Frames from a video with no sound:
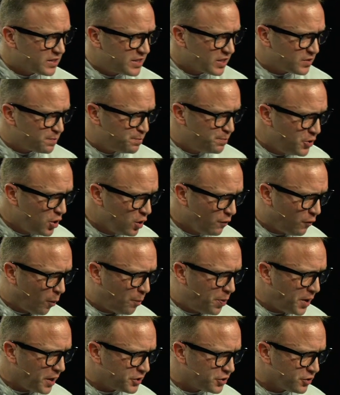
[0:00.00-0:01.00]
this beautiful
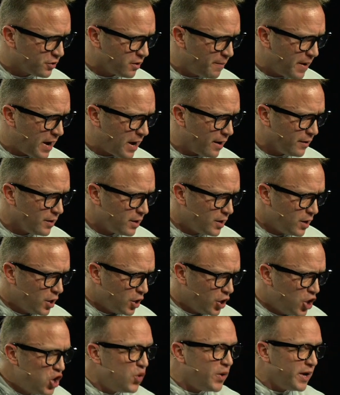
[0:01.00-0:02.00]
picture about
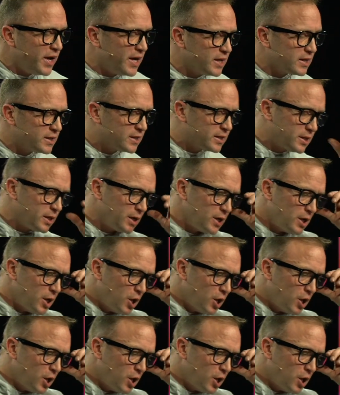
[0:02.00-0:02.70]
who is,